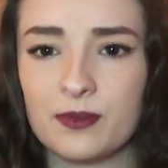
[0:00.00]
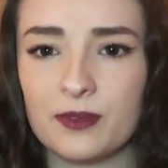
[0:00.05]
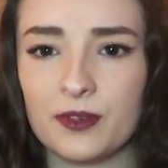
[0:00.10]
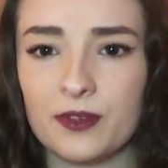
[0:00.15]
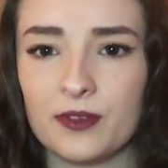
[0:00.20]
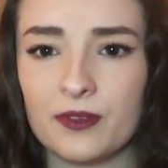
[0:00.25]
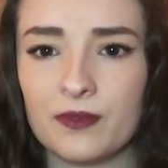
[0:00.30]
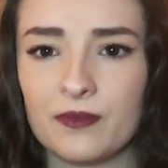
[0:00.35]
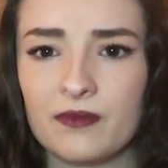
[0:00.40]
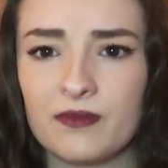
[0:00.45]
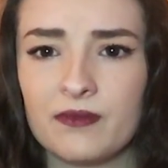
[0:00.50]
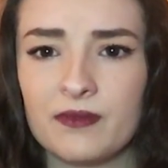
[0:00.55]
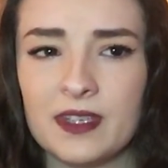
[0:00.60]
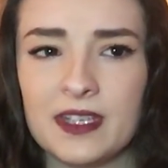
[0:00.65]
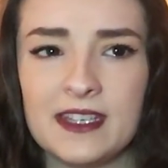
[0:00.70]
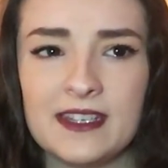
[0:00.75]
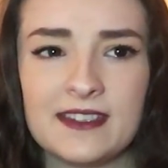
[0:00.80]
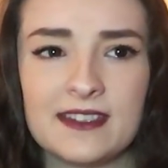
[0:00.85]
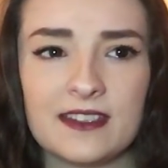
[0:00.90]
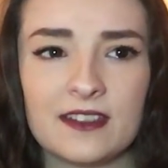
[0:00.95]
but it
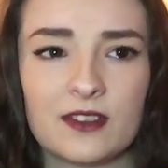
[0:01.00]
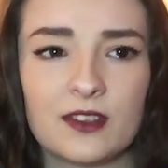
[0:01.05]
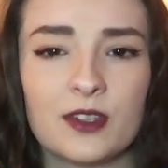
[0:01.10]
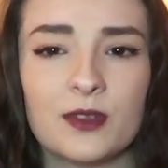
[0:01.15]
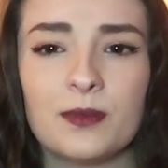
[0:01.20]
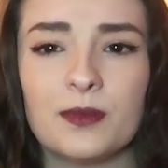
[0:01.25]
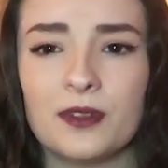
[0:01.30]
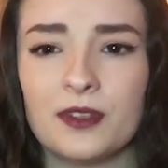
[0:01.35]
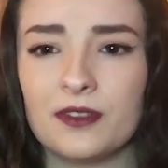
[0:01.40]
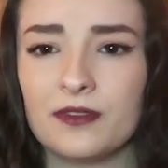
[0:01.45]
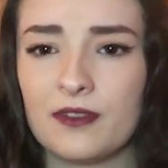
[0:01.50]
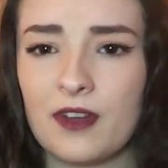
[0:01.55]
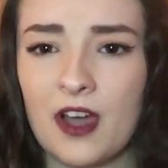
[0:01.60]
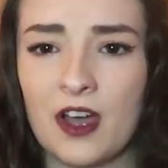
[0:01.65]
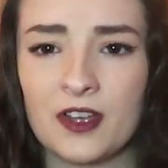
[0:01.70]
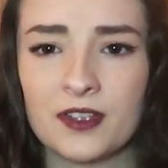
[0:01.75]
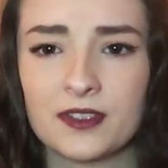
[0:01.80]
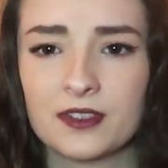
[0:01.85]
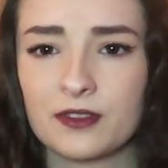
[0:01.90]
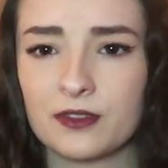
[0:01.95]
is in a couple of
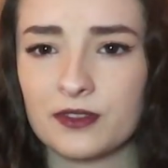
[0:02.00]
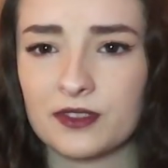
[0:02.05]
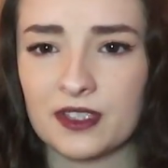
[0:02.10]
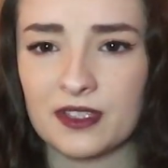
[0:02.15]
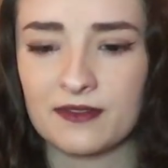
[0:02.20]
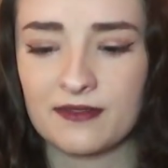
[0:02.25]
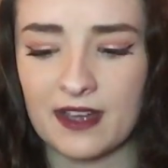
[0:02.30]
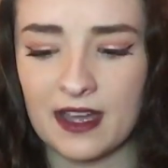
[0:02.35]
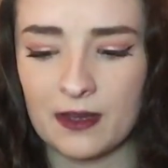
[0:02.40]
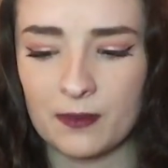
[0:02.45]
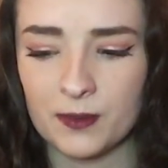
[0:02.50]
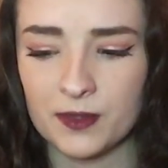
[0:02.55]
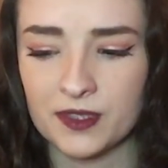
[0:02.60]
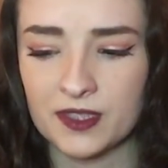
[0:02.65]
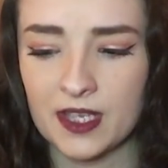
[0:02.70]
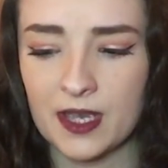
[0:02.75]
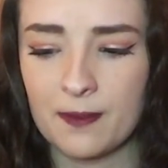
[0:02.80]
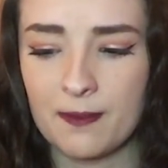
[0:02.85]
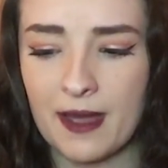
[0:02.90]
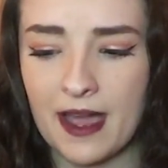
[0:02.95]
articles I found, was
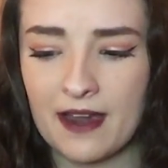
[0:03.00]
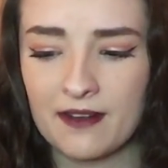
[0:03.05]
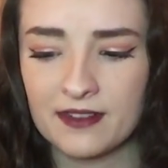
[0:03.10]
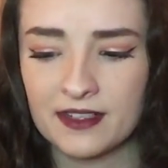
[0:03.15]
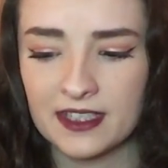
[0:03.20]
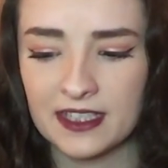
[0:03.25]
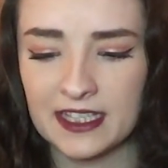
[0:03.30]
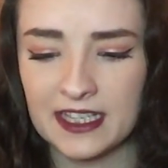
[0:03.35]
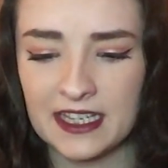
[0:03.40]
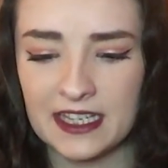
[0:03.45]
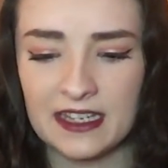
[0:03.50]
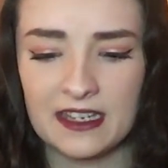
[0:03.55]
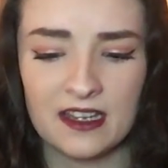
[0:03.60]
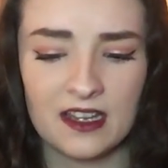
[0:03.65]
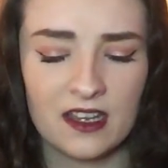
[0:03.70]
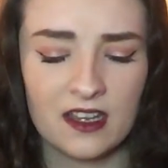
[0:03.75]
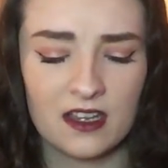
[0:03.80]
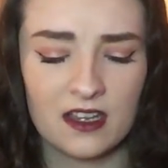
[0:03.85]
that apparently